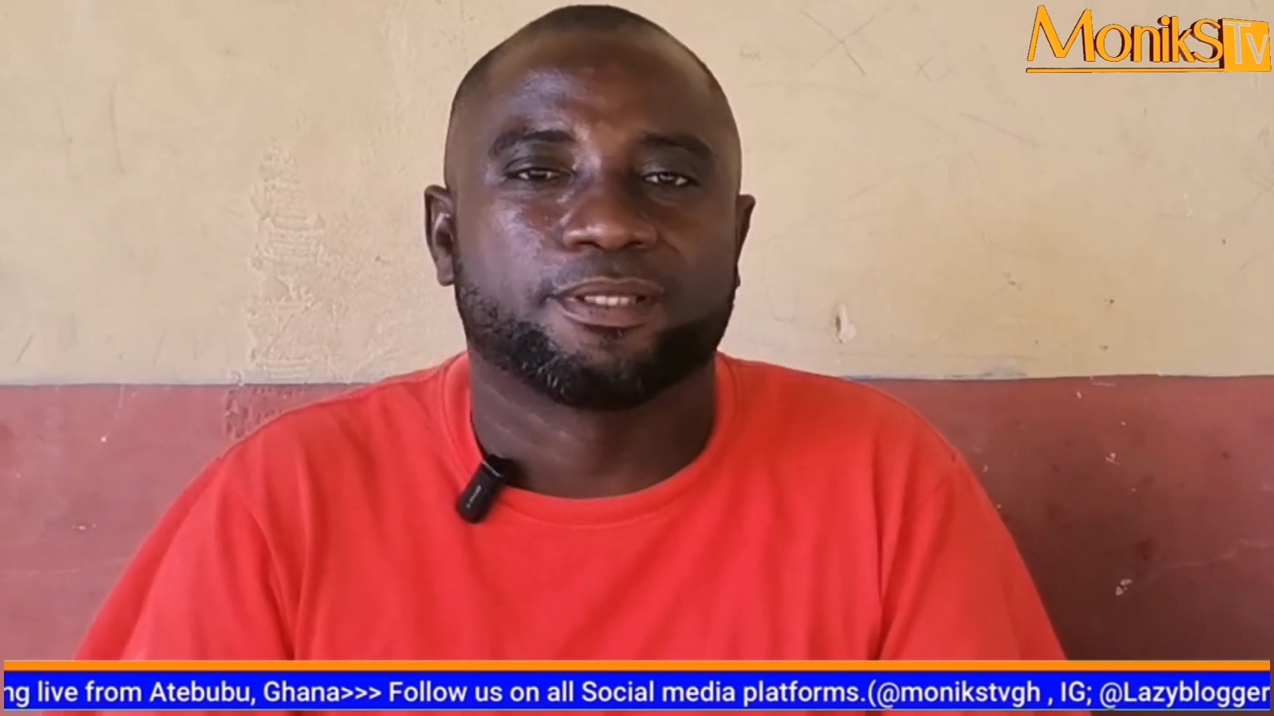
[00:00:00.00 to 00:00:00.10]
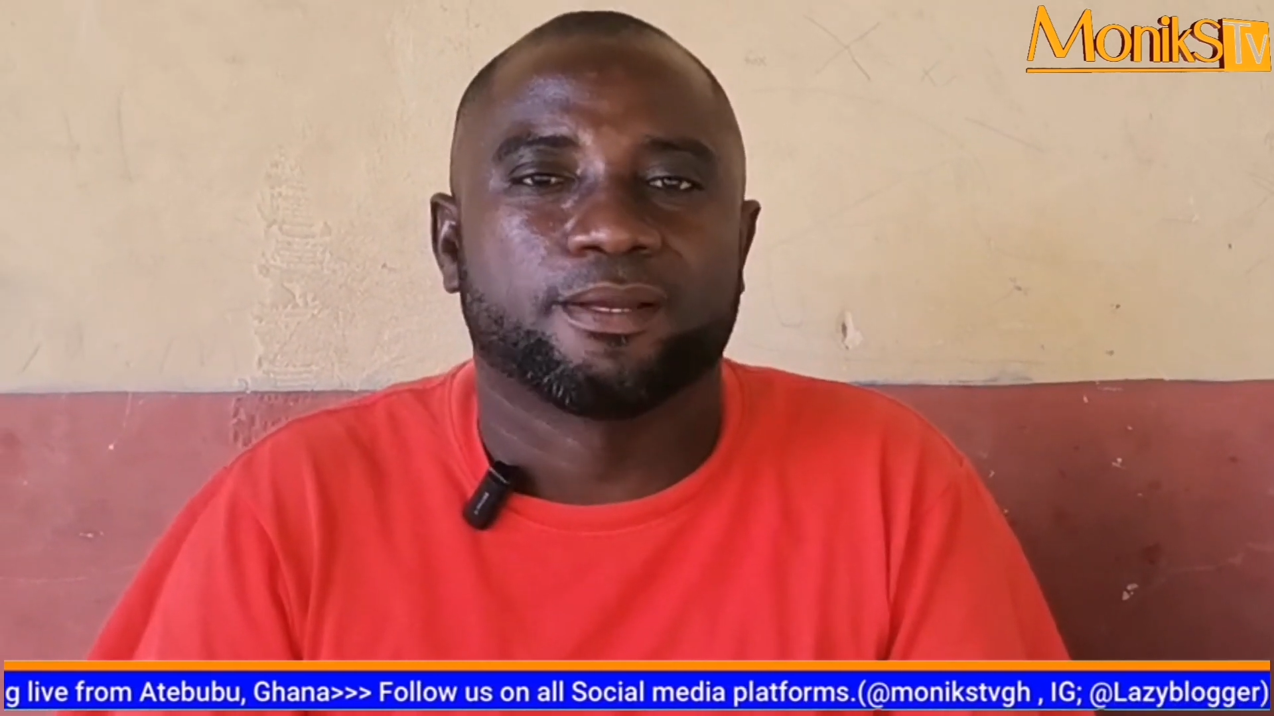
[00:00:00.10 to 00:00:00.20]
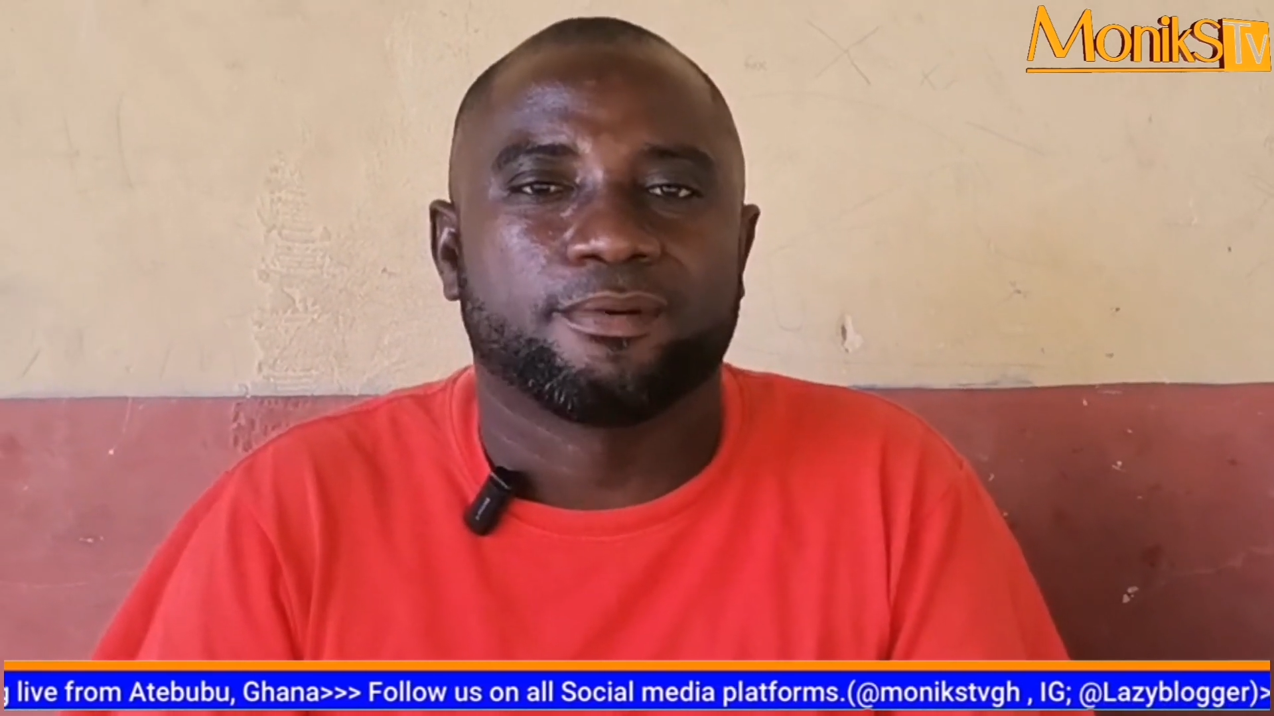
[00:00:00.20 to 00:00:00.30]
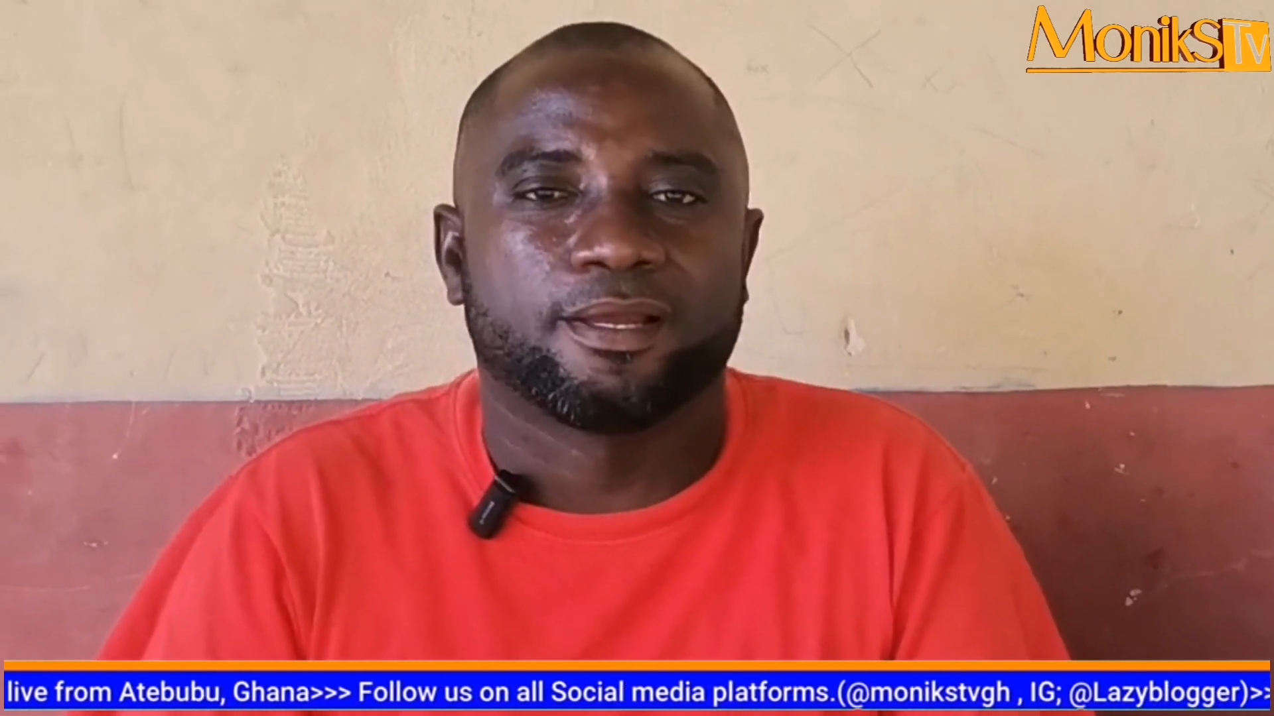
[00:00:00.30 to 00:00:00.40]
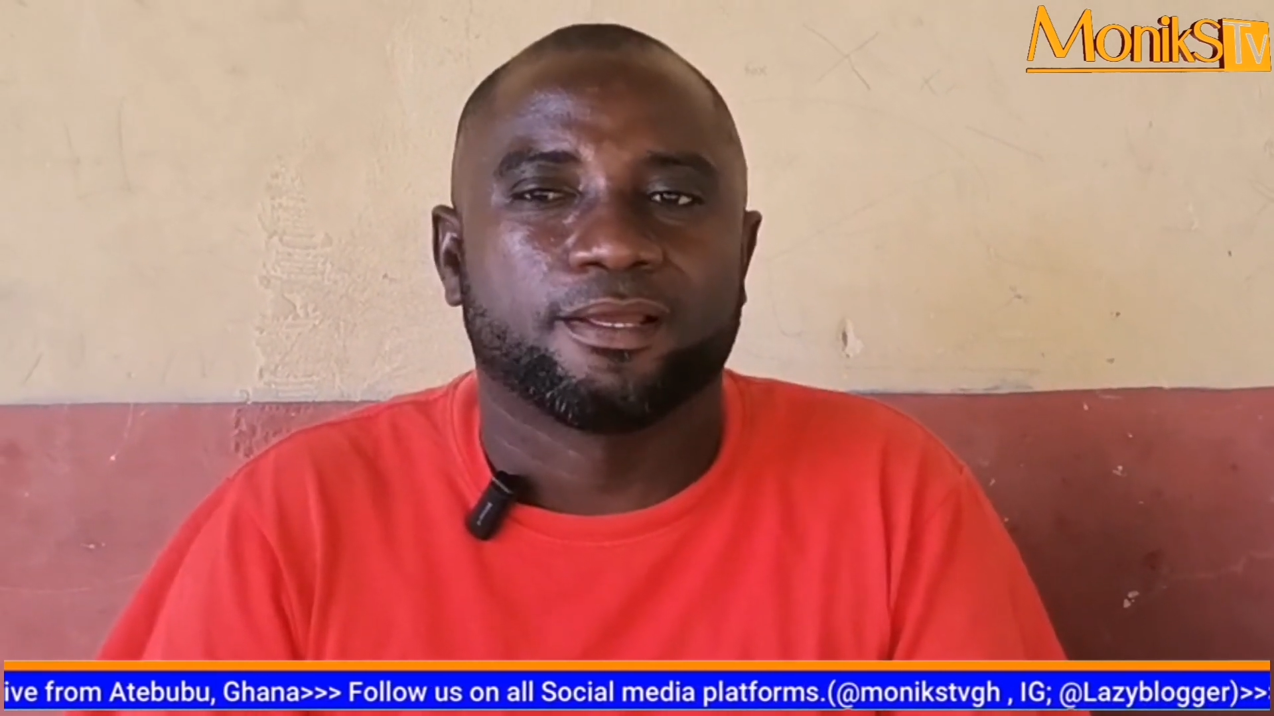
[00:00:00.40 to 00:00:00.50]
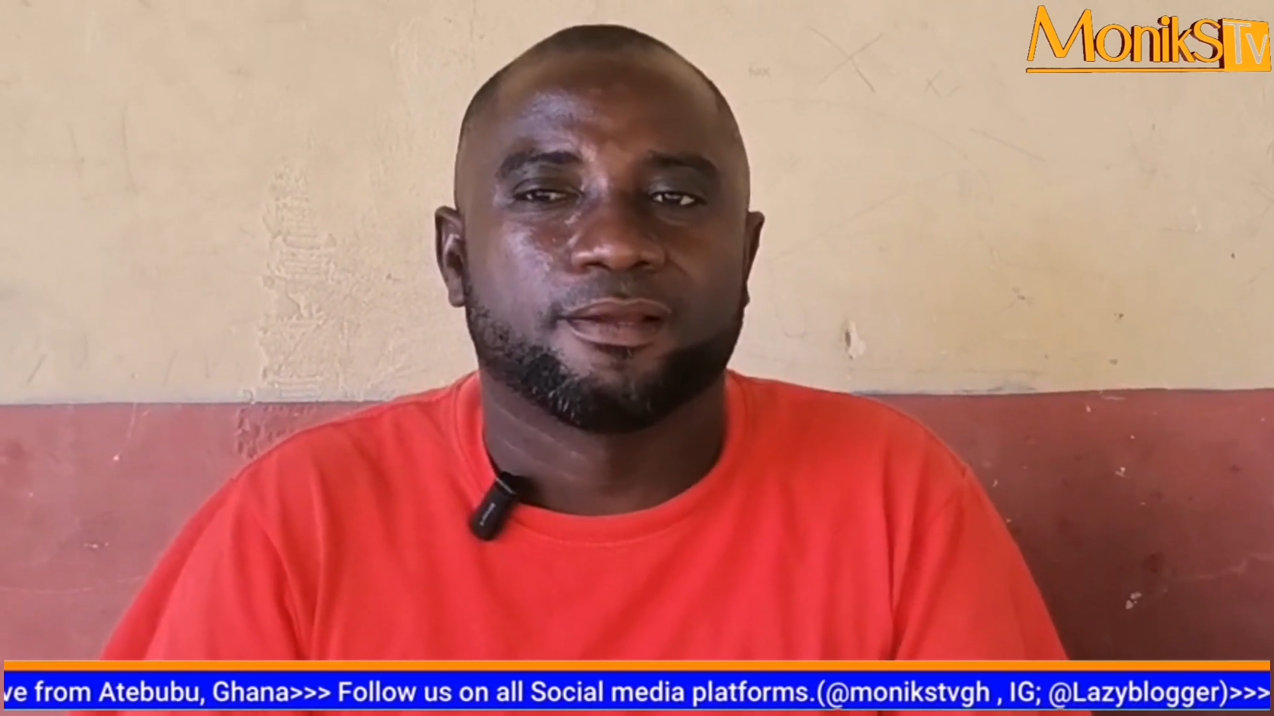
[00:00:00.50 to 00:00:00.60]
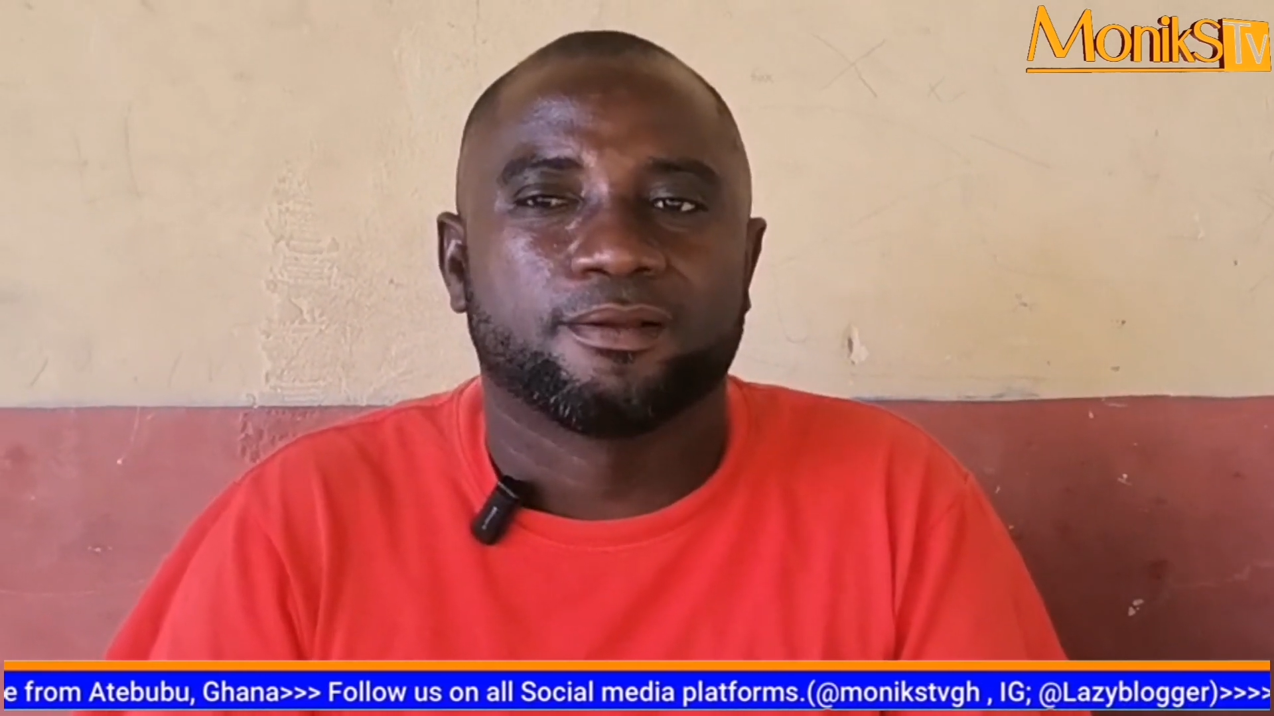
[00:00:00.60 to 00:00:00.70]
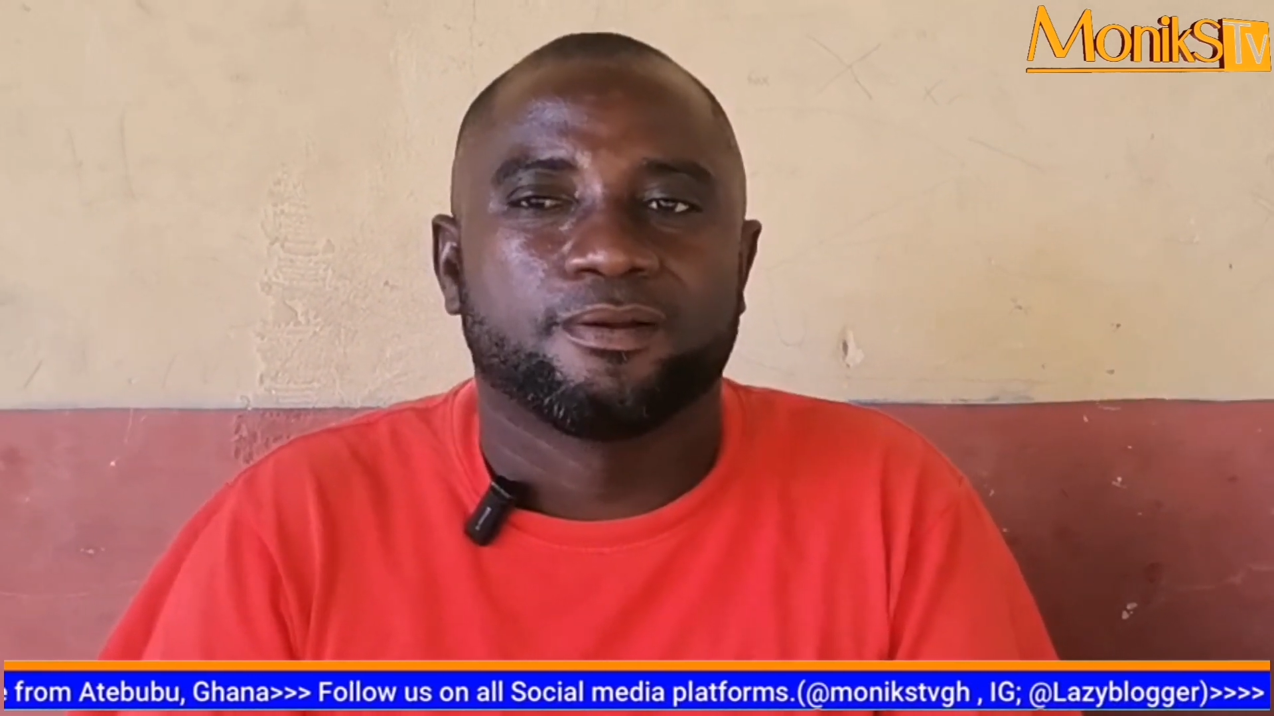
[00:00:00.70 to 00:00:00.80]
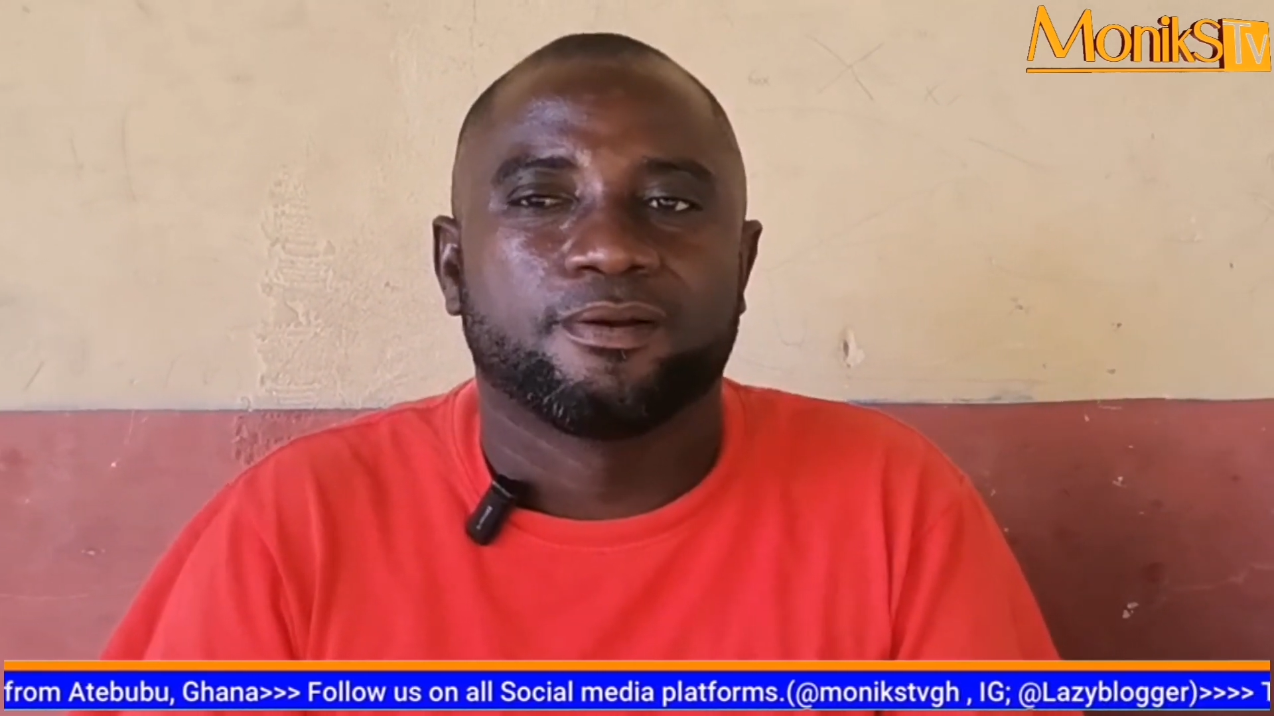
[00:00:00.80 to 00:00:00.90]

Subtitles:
am putting my